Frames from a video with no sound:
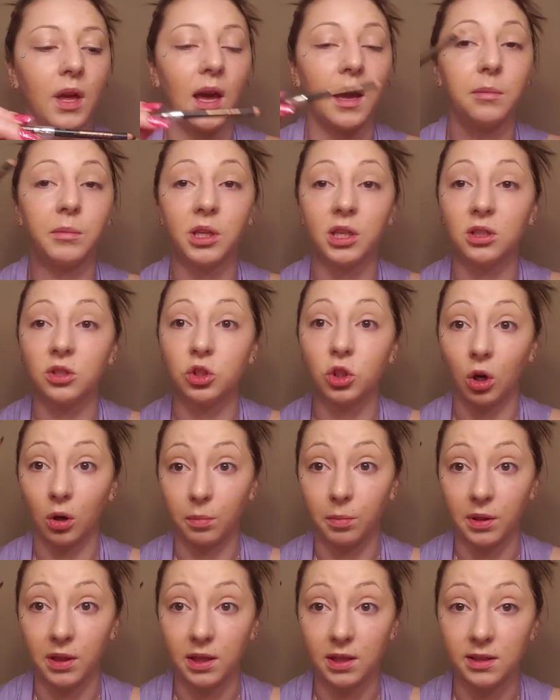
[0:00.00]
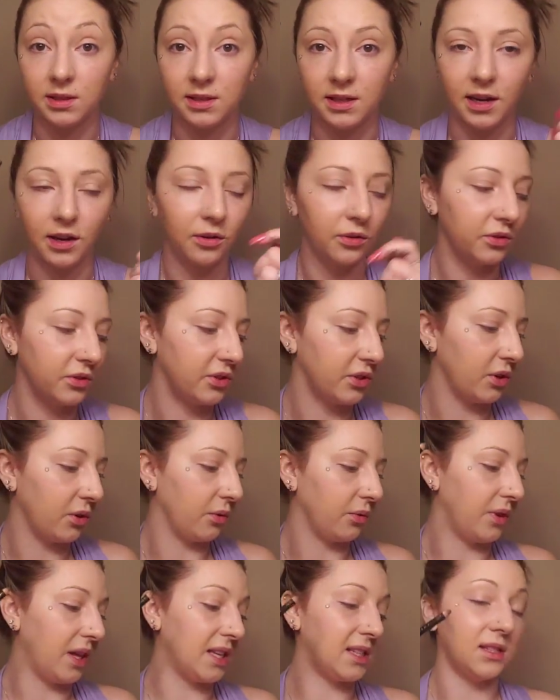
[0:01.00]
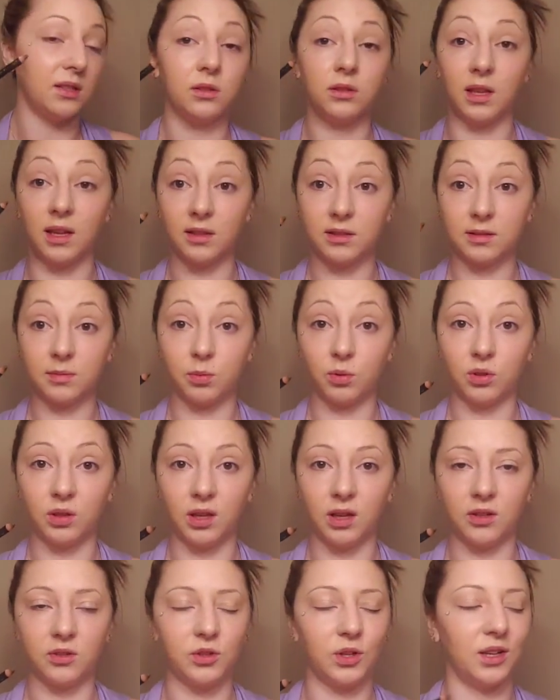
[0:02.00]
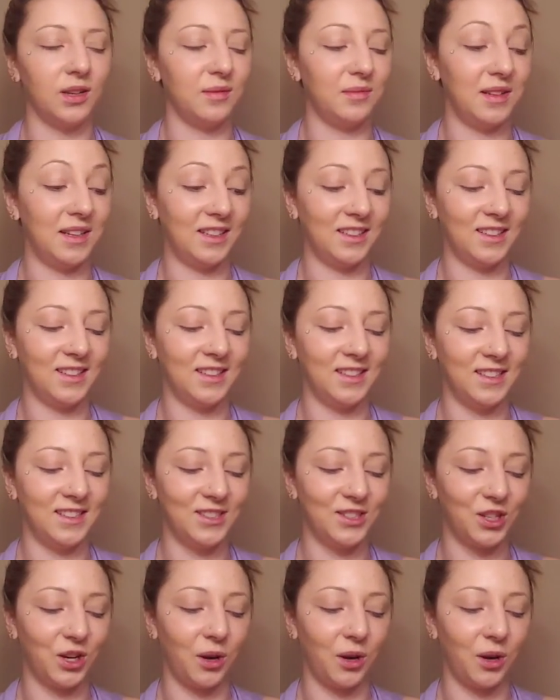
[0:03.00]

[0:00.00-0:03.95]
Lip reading: I'm gonna sharpen this now. So that's the point that I was trying to make. You need to